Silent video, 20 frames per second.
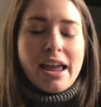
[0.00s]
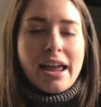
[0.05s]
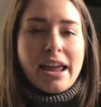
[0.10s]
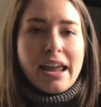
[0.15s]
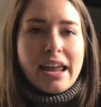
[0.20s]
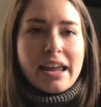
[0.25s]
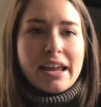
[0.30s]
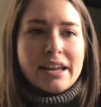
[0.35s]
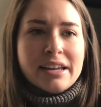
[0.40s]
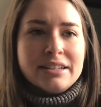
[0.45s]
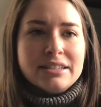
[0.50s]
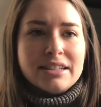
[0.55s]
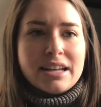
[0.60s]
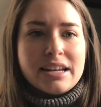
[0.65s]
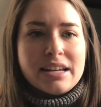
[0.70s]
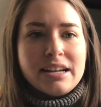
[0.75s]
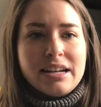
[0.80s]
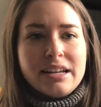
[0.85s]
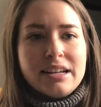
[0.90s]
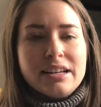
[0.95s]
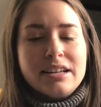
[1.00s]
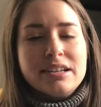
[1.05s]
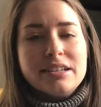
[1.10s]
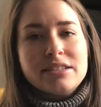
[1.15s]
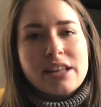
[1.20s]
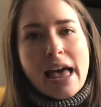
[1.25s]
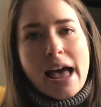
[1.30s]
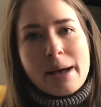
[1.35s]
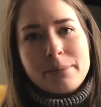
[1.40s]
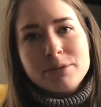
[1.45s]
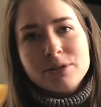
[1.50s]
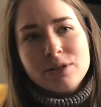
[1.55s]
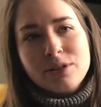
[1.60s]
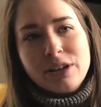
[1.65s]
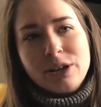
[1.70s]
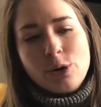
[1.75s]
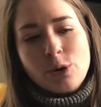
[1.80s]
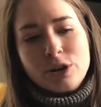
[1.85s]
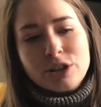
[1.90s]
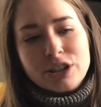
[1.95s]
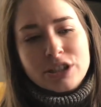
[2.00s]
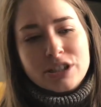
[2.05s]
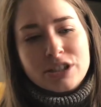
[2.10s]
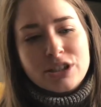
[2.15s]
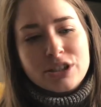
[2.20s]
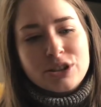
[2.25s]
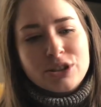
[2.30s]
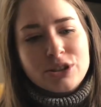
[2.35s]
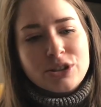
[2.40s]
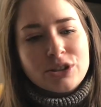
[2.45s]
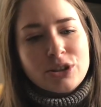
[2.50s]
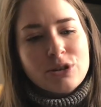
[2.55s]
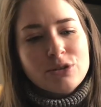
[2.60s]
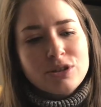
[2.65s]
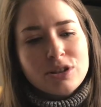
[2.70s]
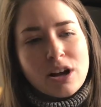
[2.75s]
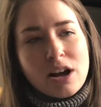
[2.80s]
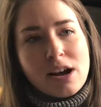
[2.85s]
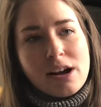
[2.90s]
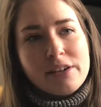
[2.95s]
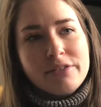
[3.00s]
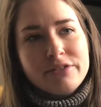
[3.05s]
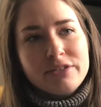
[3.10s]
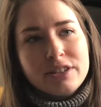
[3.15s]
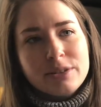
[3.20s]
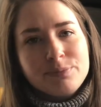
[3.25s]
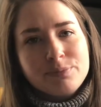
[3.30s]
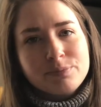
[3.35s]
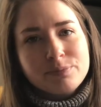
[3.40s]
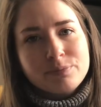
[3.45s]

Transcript: And it is absolutely gorgeous, so soft.